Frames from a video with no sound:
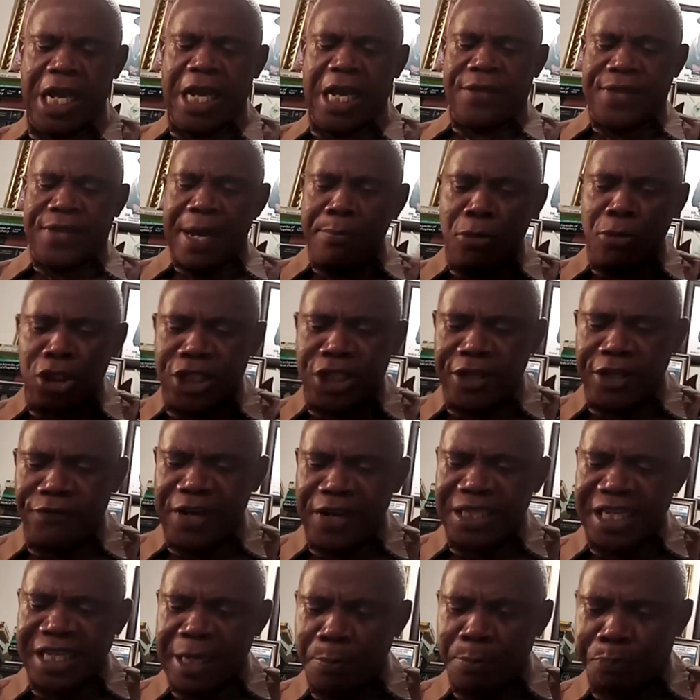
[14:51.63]
The
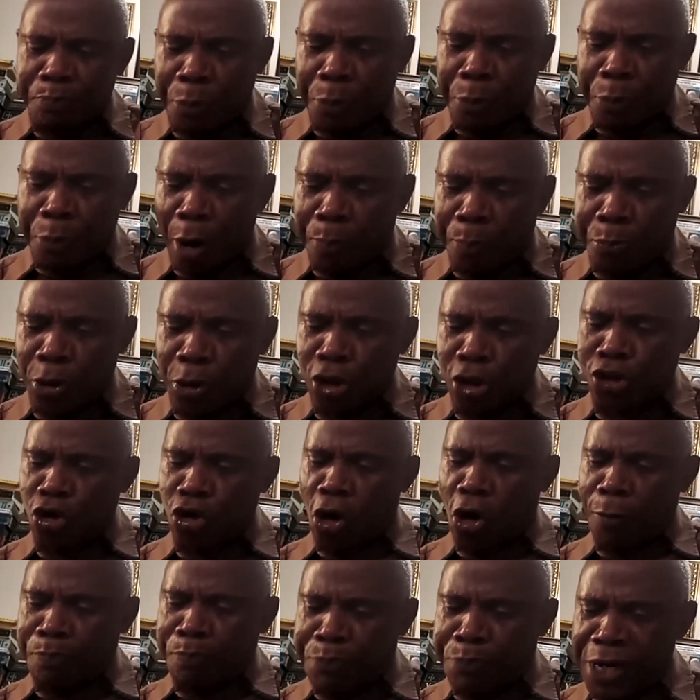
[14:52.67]
motivating purpose
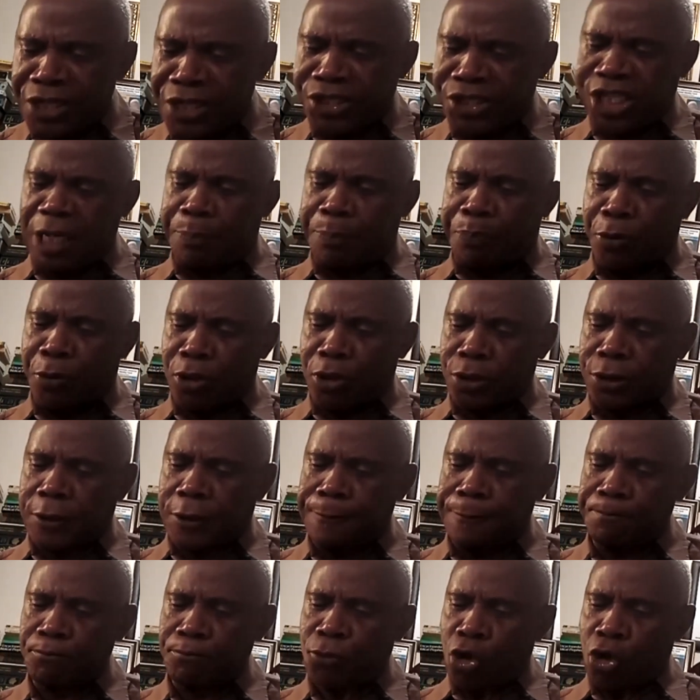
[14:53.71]
or
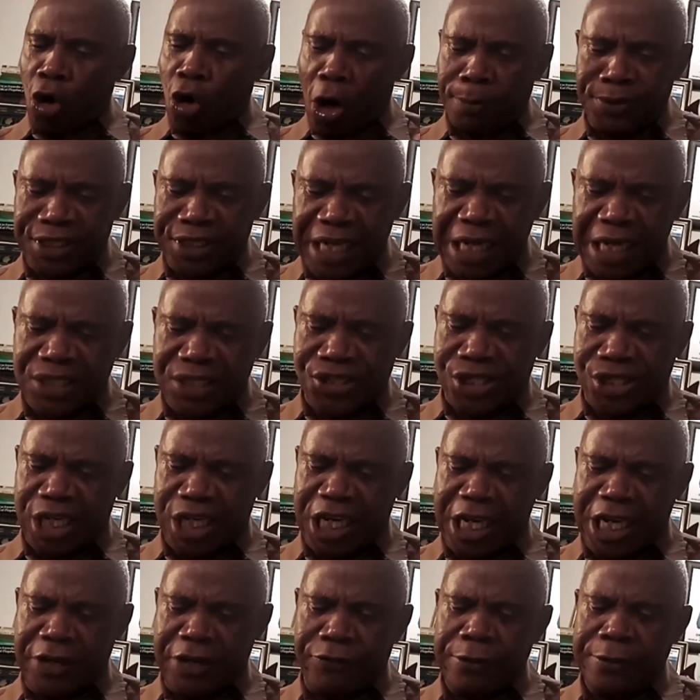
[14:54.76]
principles,
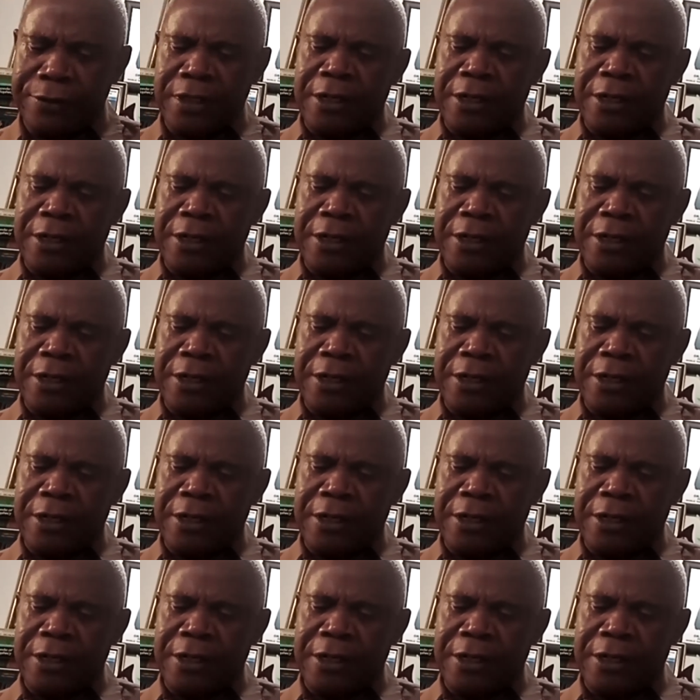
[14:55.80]
objective,